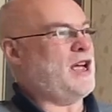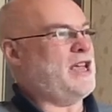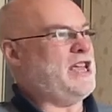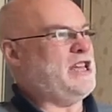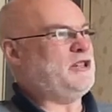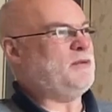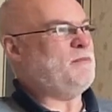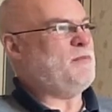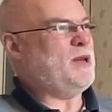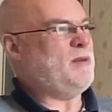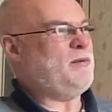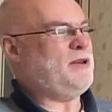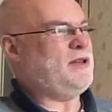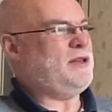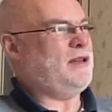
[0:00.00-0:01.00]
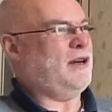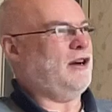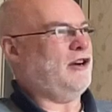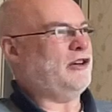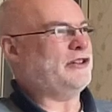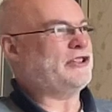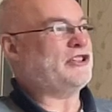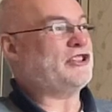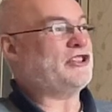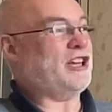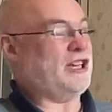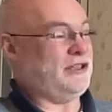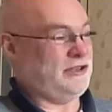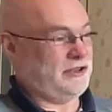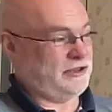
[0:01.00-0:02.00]
It's maybe our
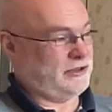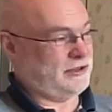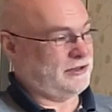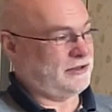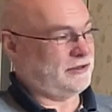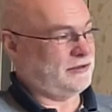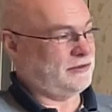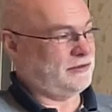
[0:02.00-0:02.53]
sense